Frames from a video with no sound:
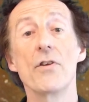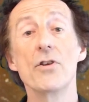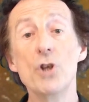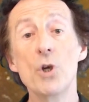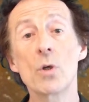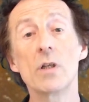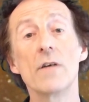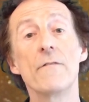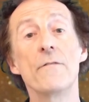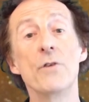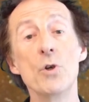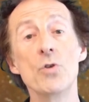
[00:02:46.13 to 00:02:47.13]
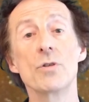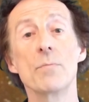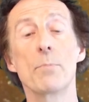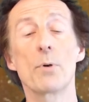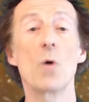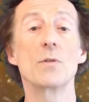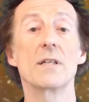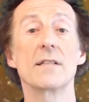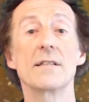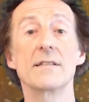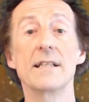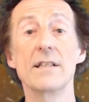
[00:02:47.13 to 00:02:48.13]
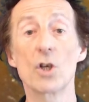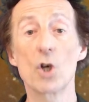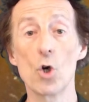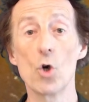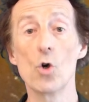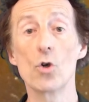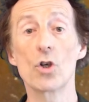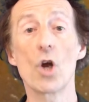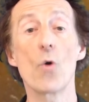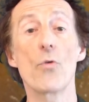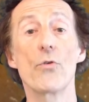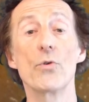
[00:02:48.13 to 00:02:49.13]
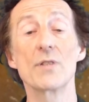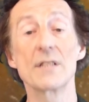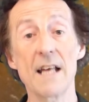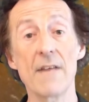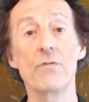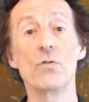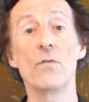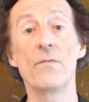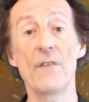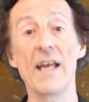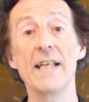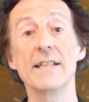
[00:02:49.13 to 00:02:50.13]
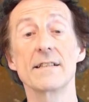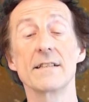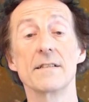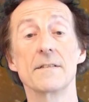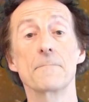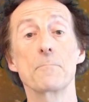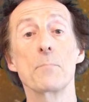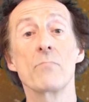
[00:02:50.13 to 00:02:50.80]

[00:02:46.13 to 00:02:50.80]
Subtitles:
the nuclear fusion processes in the core go through several phases.